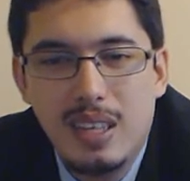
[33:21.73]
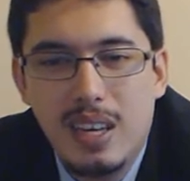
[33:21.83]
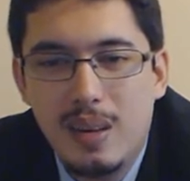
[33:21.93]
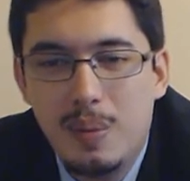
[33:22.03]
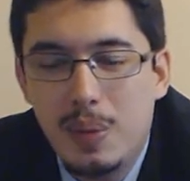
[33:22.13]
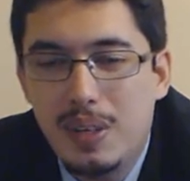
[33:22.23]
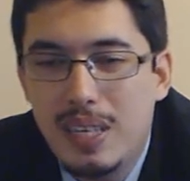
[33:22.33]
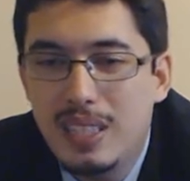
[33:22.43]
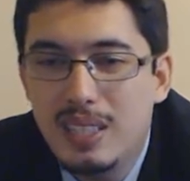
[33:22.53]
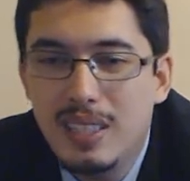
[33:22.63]
Yeah,
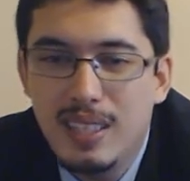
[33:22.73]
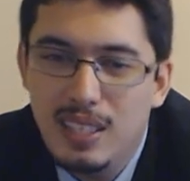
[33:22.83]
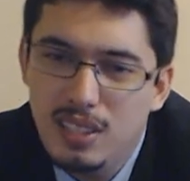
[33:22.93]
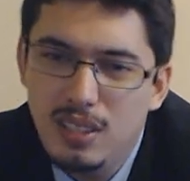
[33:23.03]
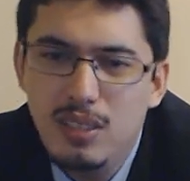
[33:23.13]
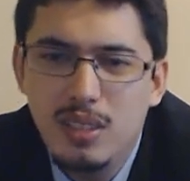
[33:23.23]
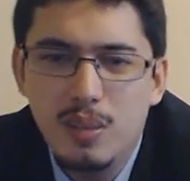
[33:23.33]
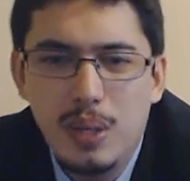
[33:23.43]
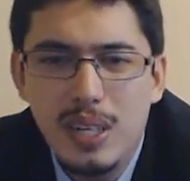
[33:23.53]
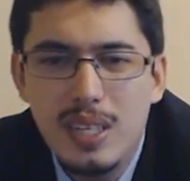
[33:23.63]
but he showed
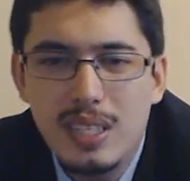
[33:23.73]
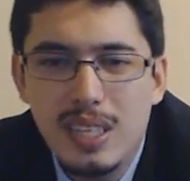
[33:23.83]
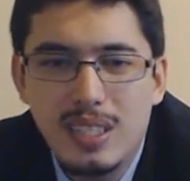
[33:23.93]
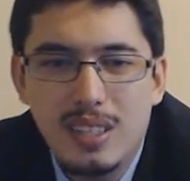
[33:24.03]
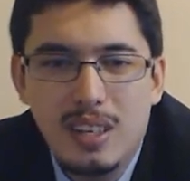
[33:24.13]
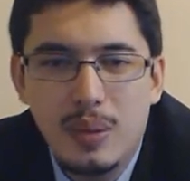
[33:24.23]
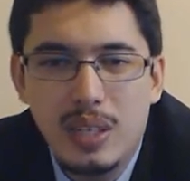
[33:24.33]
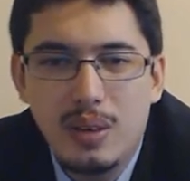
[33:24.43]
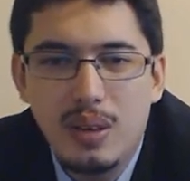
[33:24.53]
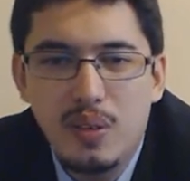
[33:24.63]
good pace there, Ed Carpenter.
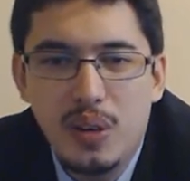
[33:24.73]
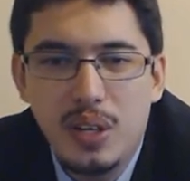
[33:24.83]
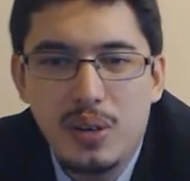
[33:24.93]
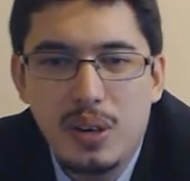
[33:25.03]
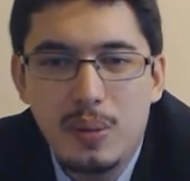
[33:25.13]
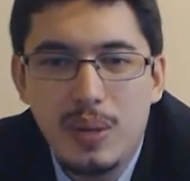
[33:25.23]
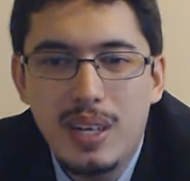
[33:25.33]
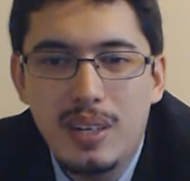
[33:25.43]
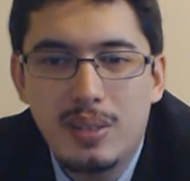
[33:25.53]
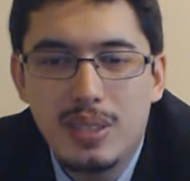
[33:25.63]
He qualified quite
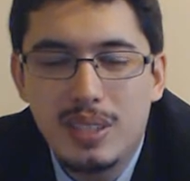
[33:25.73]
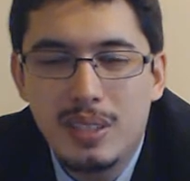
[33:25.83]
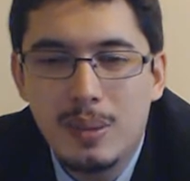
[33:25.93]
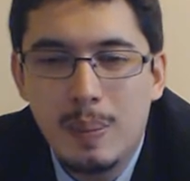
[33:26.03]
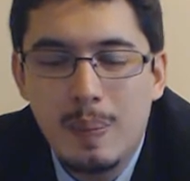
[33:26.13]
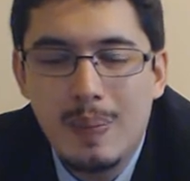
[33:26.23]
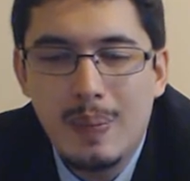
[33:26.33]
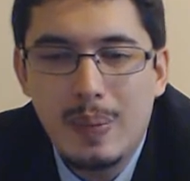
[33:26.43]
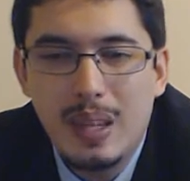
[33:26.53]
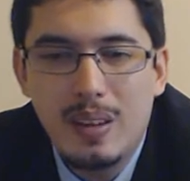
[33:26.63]
well. So
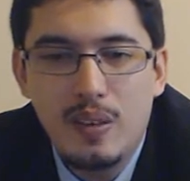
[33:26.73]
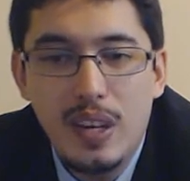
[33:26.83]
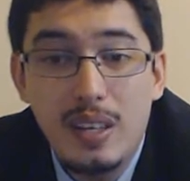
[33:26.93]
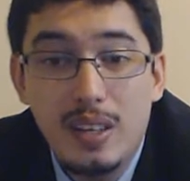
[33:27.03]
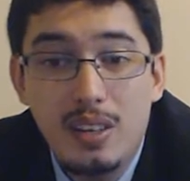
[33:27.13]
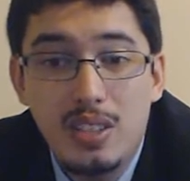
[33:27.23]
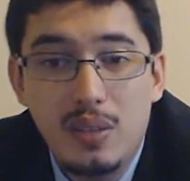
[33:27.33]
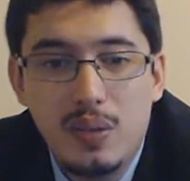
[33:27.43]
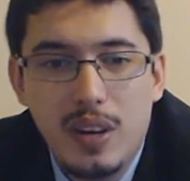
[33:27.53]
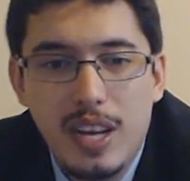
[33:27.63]
very
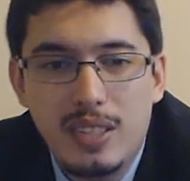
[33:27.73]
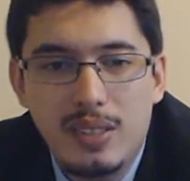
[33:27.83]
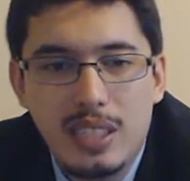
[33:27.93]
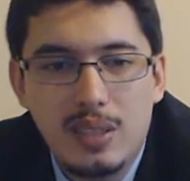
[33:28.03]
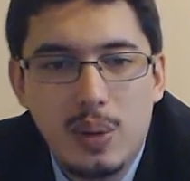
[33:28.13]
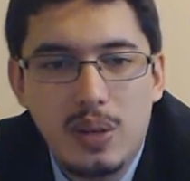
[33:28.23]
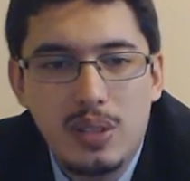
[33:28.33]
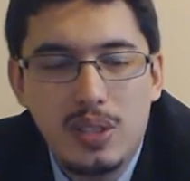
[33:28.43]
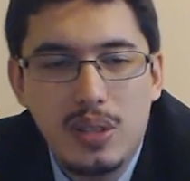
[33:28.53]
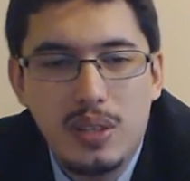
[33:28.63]
encouraging for Ed on these road
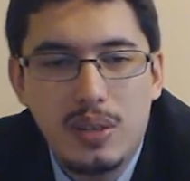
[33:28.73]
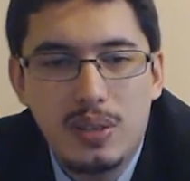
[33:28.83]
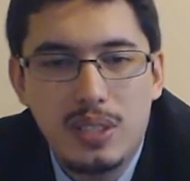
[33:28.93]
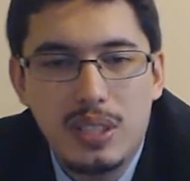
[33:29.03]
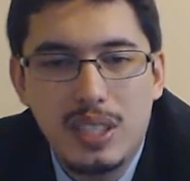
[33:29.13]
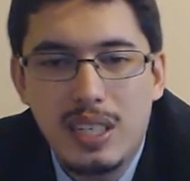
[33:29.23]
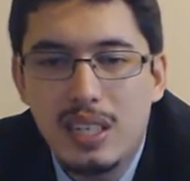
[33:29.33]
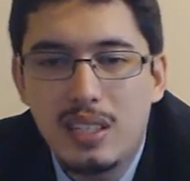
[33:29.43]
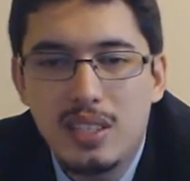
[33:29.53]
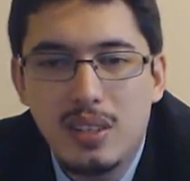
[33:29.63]
and street courses, that
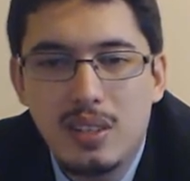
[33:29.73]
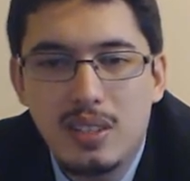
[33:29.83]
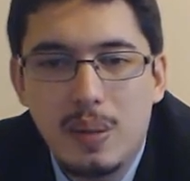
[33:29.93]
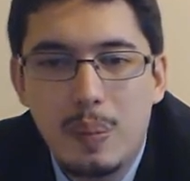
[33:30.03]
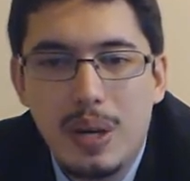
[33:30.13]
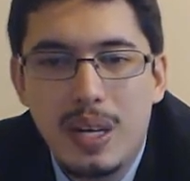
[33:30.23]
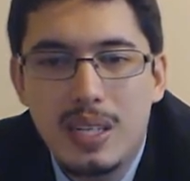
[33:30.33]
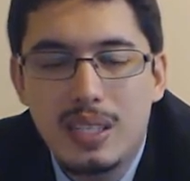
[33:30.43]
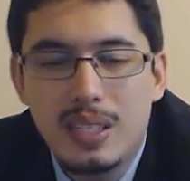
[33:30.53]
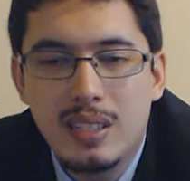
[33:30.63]
he is showing some
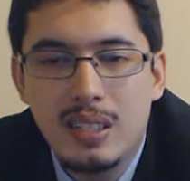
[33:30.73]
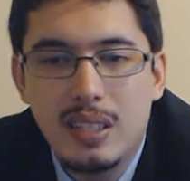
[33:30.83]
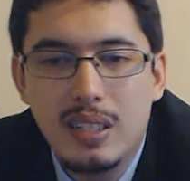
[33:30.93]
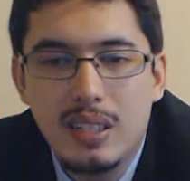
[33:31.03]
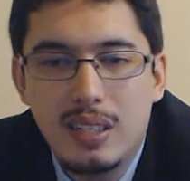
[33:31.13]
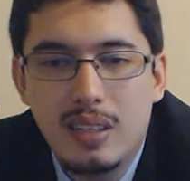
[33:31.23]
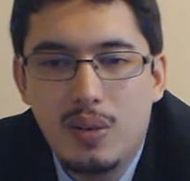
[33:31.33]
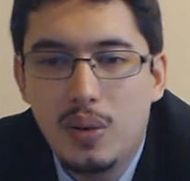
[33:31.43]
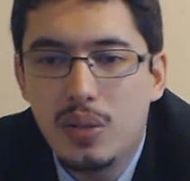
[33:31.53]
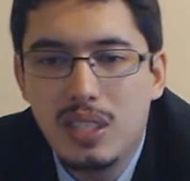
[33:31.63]
pace. And
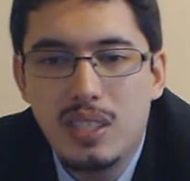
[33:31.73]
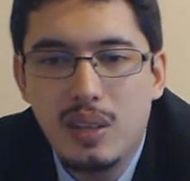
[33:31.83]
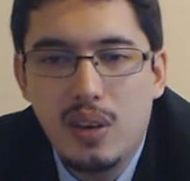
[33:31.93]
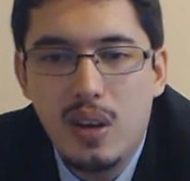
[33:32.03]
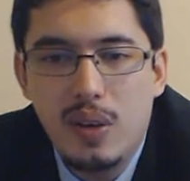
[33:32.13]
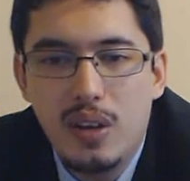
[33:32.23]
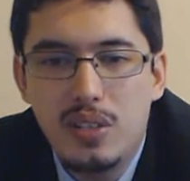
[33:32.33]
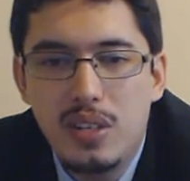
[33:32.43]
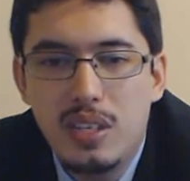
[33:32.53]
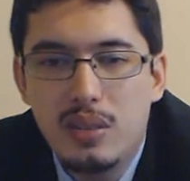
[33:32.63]
of course, Indy
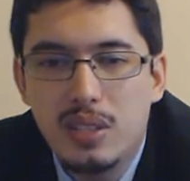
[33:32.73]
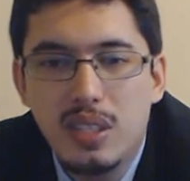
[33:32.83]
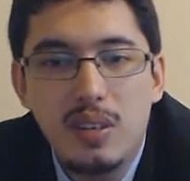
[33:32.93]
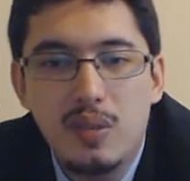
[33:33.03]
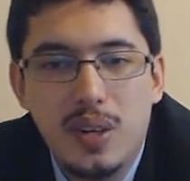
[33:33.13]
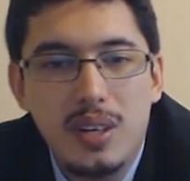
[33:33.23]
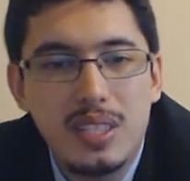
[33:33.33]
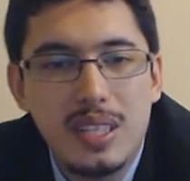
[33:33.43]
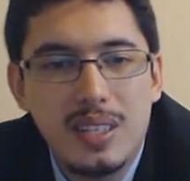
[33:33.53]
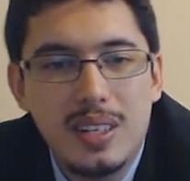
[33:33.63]
500, he was so
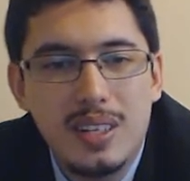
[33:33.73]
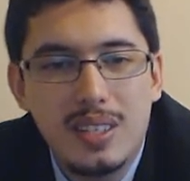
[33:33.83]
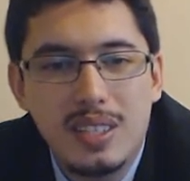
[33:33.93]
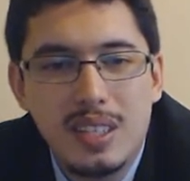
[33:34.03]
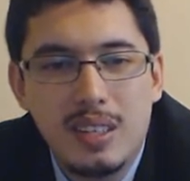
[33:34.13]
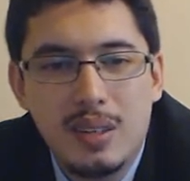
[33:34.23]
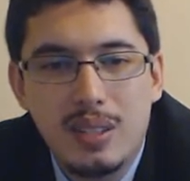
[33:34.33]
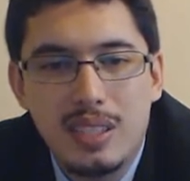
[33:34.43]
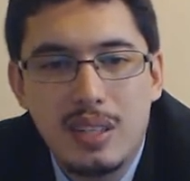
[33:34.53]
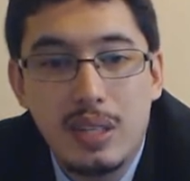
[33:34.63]
fast there last year
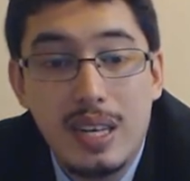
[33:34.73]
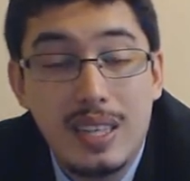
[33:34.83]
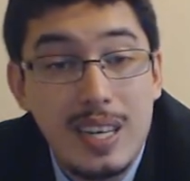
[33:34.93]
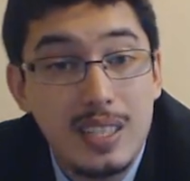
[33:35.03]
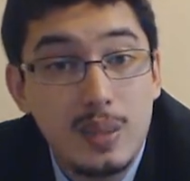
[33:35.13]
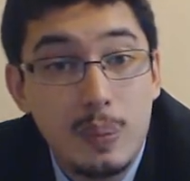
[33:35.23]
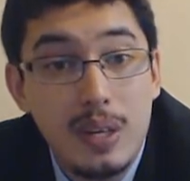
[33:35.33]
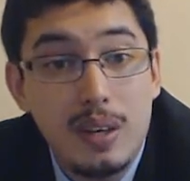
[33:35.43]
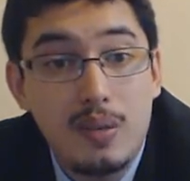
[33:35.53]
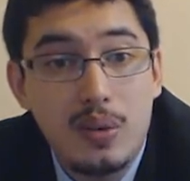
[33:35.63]
until he had that
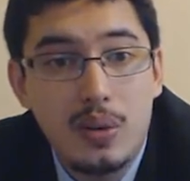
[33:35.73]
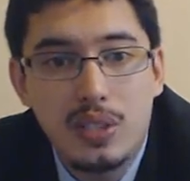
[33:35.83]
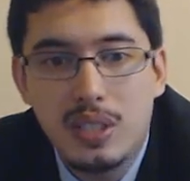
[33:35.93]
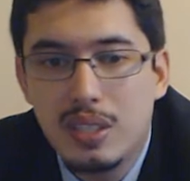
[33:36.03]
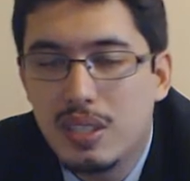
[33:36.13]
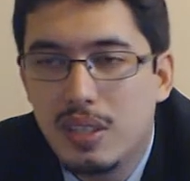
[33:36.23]
spin, unfortunately.